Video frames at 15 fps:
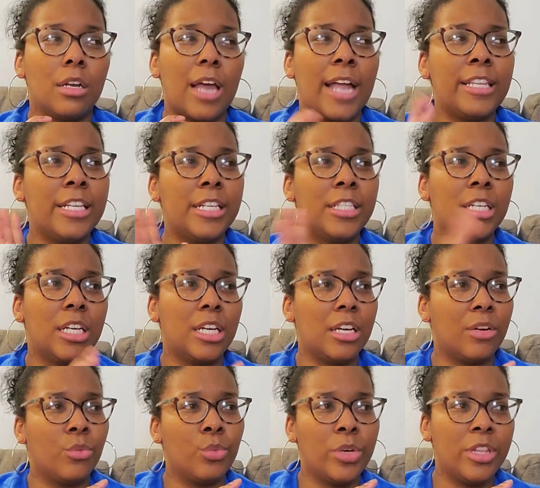I needed to
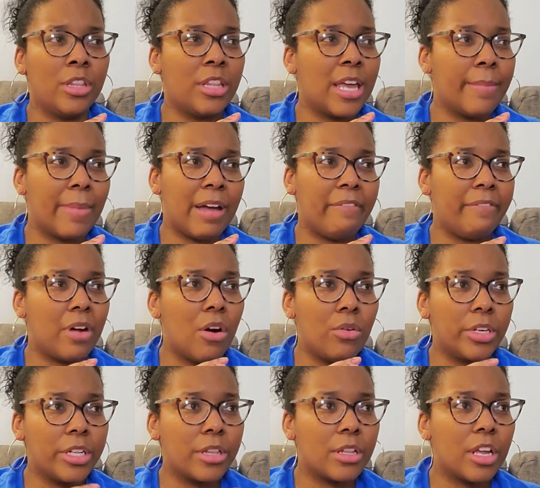reset my
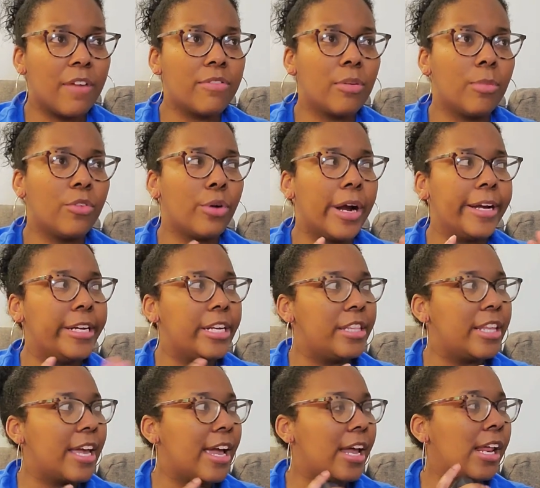phone and stuff. So before I did
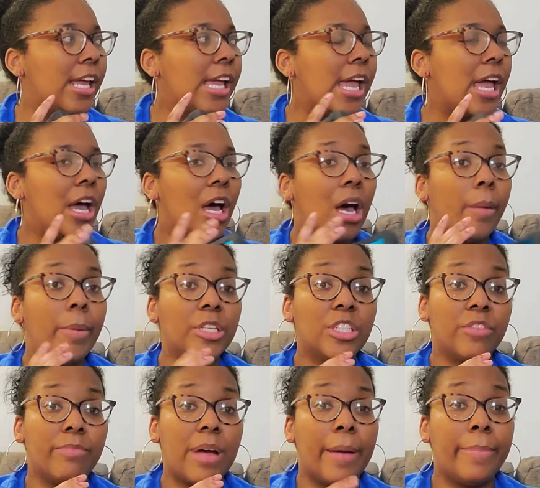that, a bunch
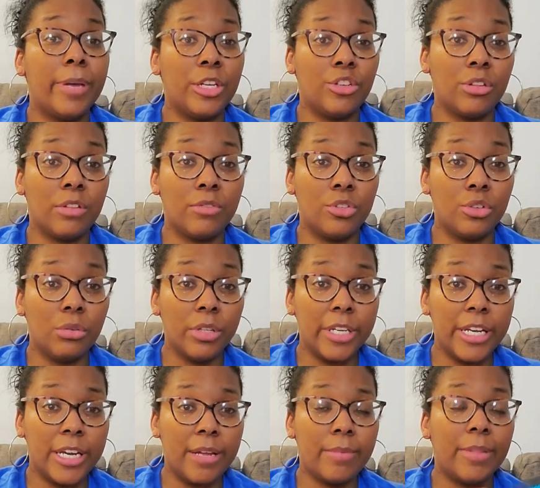of my pictures of
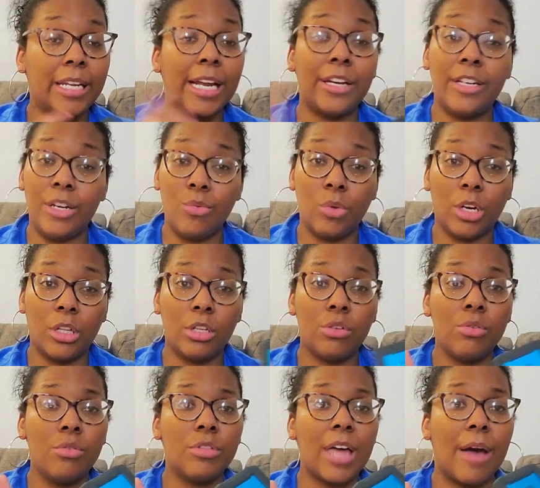Julian that I didn't want to
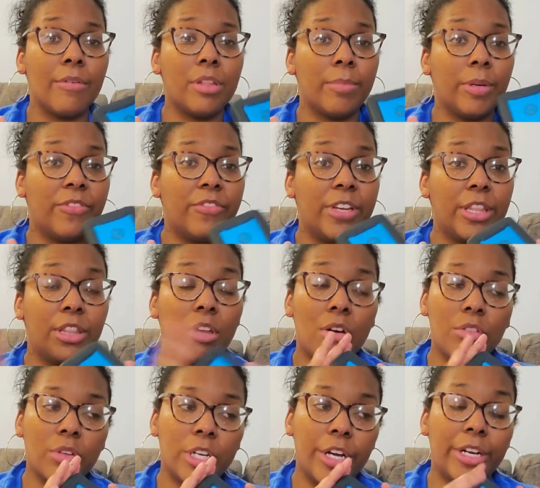lose, I was able to fit
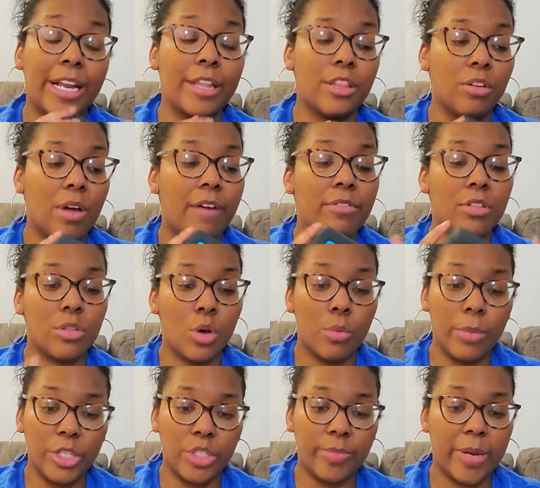those on here, and I still have so
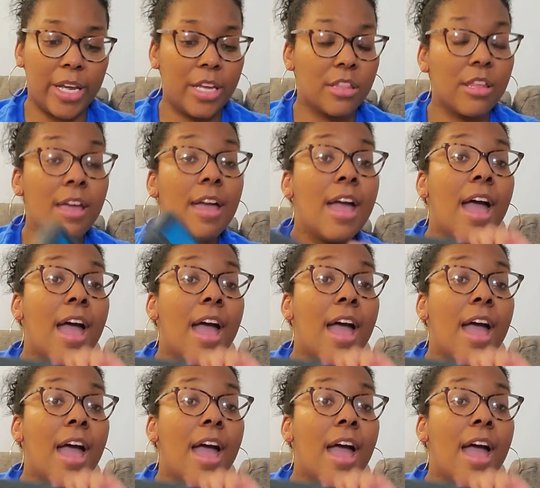much space.